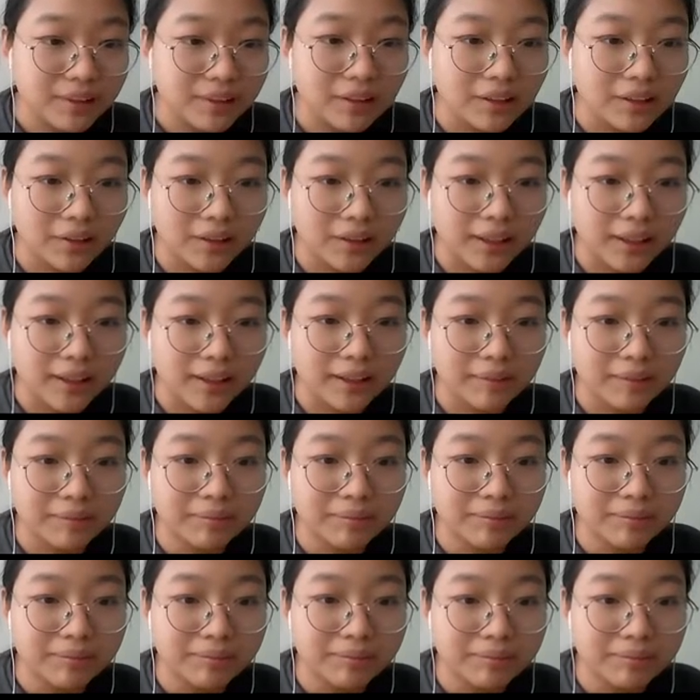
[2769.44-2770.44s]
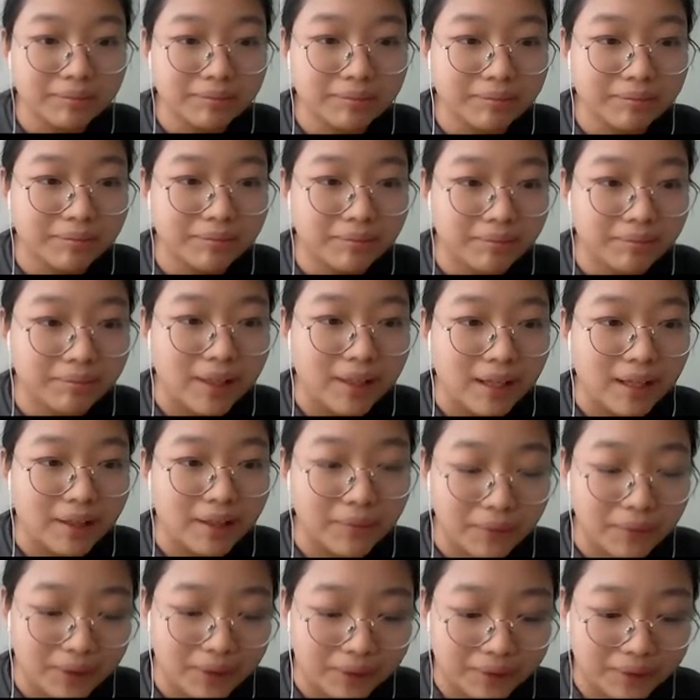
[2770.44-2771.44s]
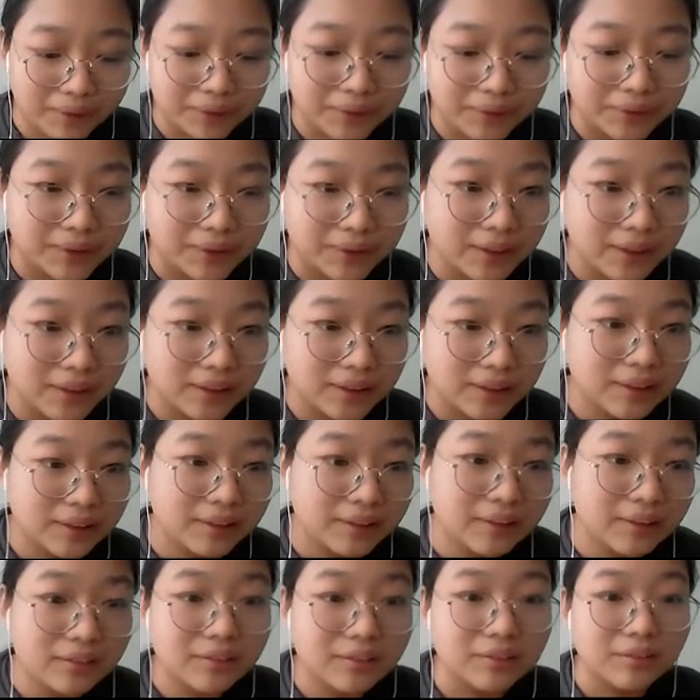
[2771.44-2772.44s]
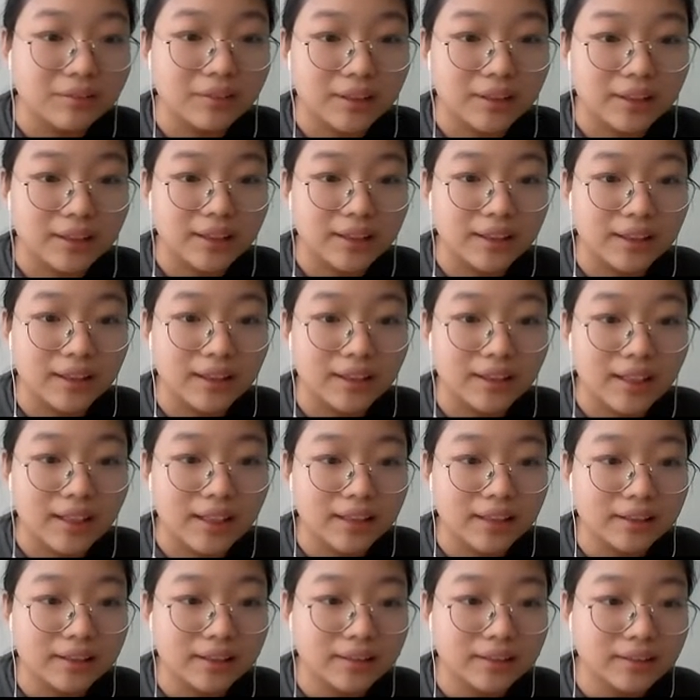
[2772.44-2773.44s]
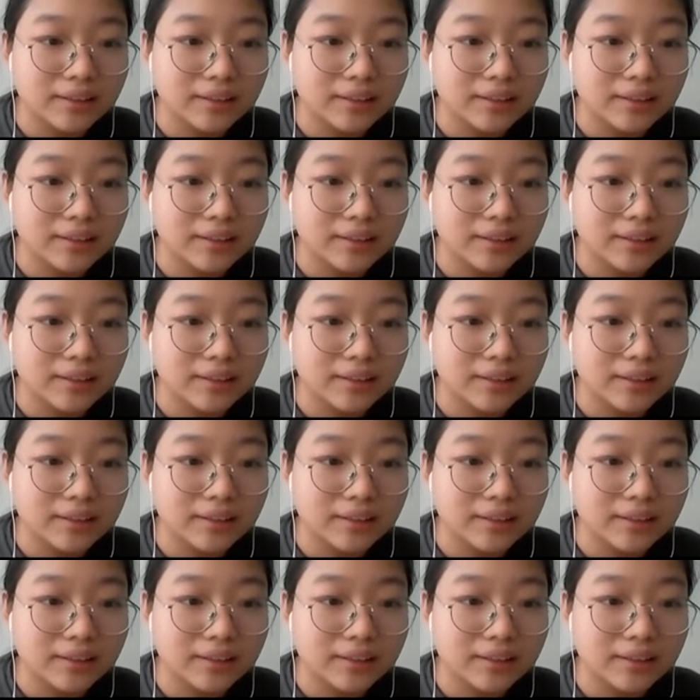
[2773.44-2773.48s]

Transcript: Okay. Then we delete this.